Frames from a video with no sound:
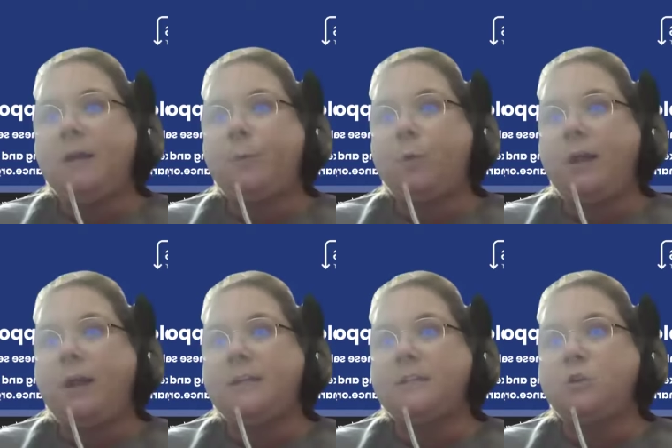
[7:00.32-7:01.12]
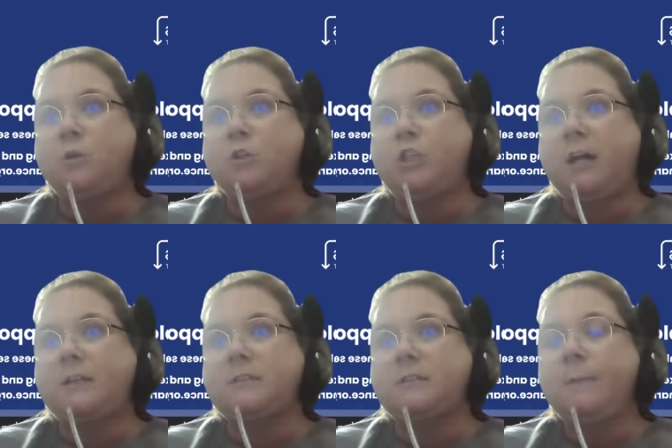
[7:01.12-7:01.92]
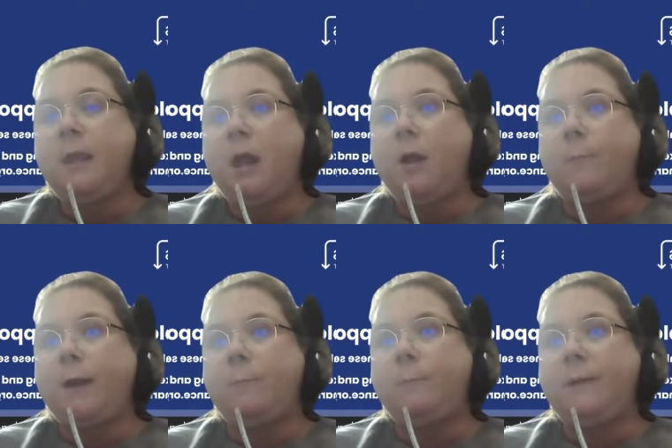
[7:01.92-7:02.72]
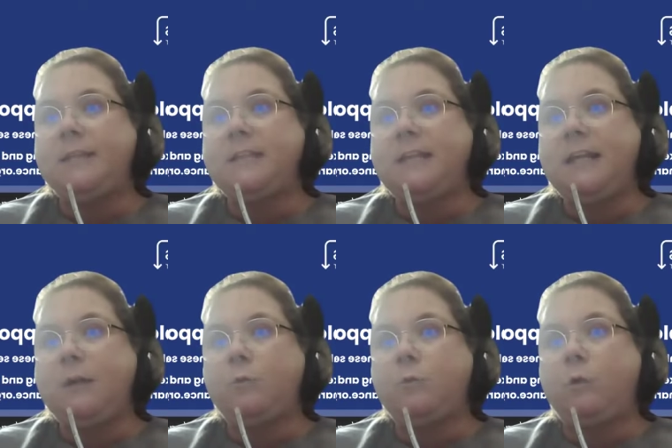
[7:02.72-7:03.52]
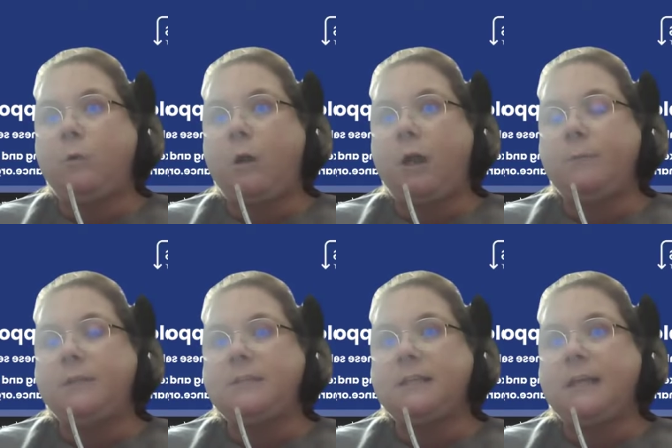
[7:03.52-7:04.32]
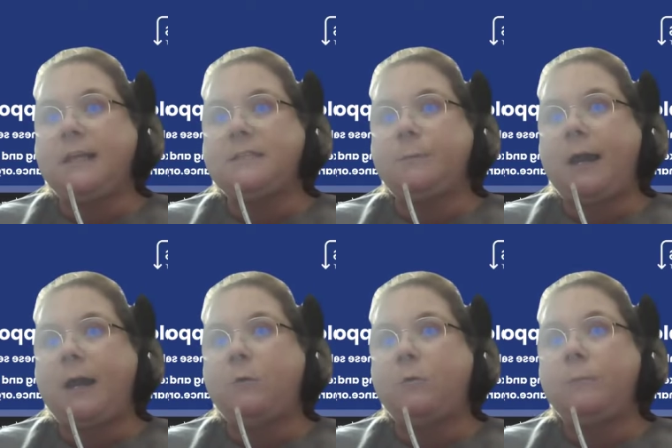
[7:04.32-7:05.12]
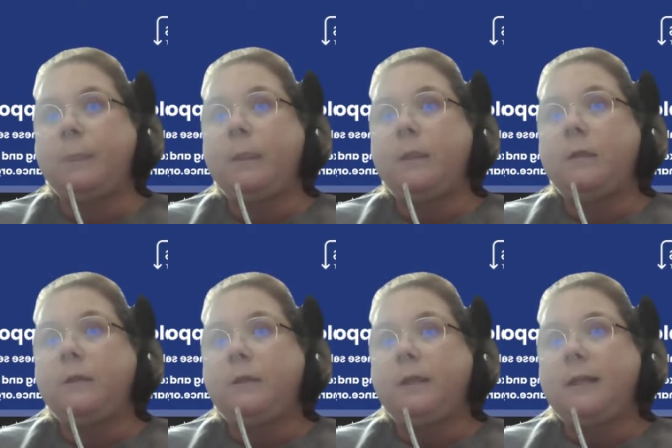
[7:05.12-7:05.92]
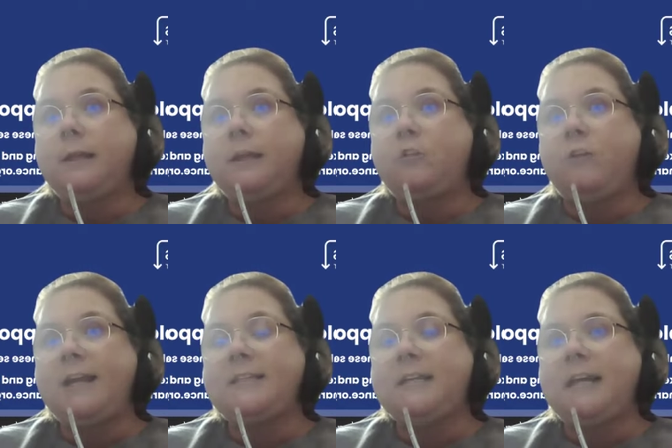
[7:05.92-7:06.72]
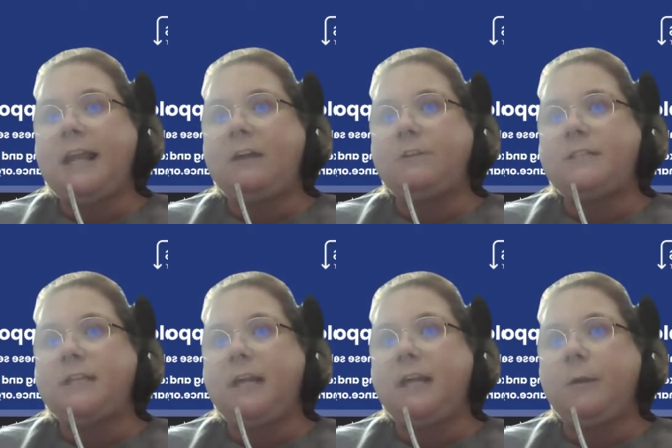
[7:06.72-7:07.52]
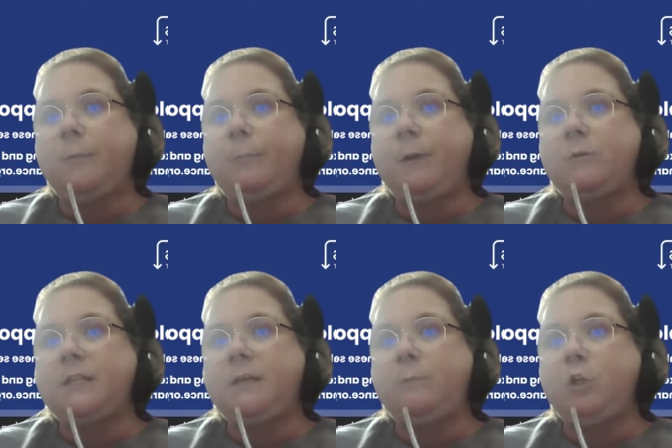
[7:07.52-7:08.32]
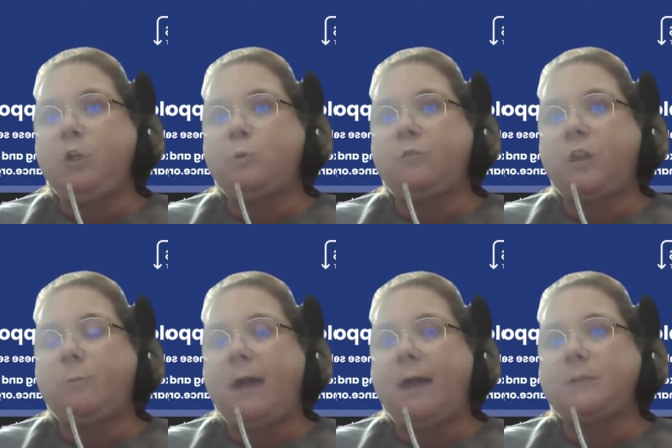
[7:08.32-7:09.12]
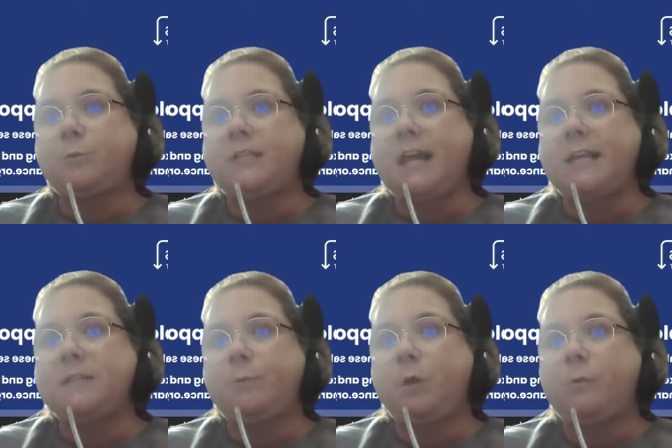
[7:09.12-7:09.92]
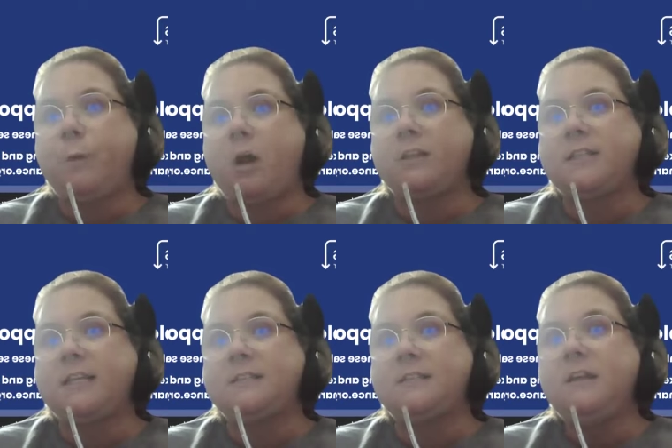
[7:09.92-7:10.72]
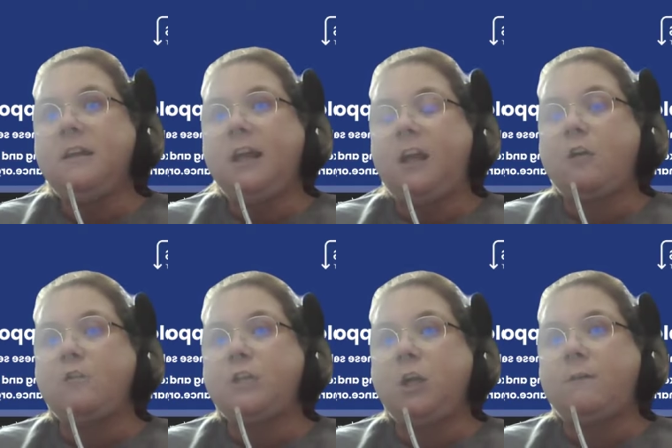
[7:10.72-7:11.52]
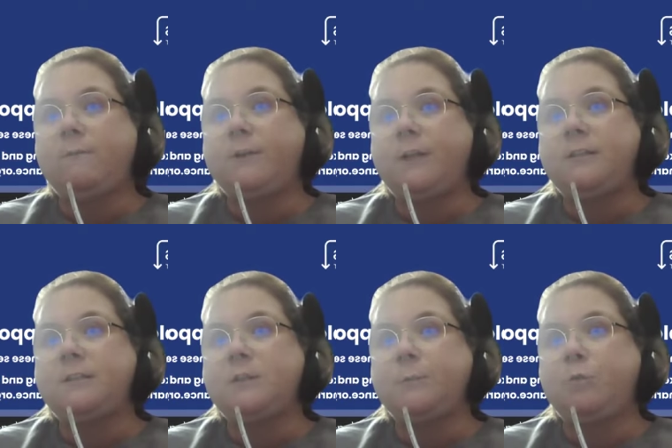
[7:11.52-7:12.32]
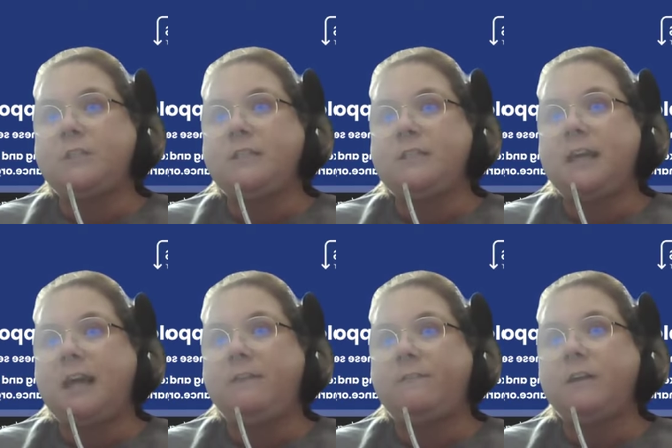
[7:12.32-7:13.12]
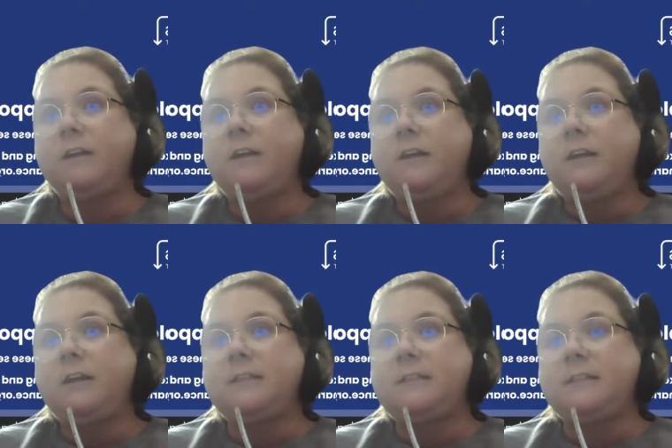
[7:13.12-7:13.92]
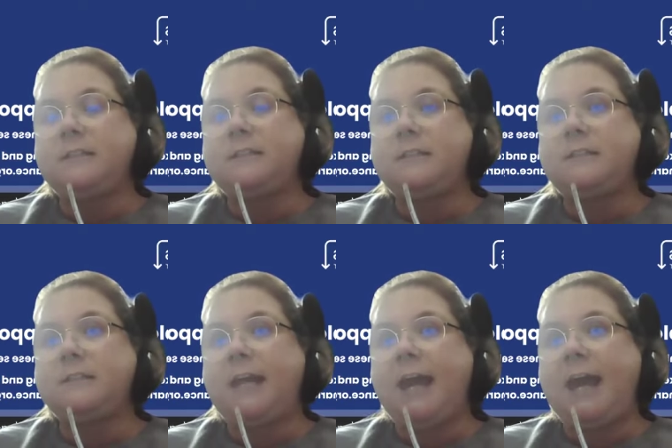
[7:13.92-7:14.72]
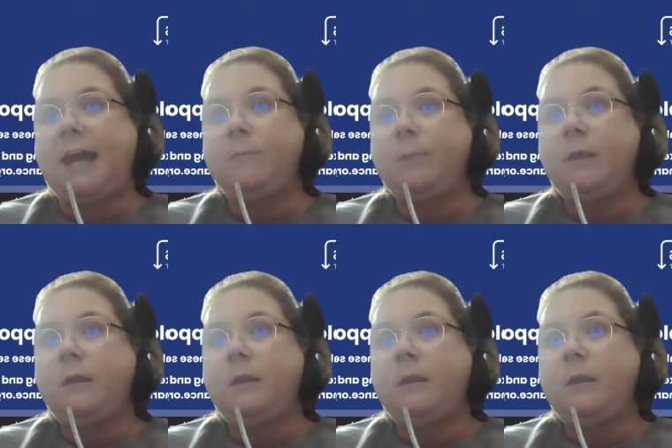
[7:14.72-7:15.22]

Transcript: employer is not just about meeting legal requirements. It's about creating clarity, building mutual respect, protecting both parties, encouraging confidence, supporting safe, consistent care.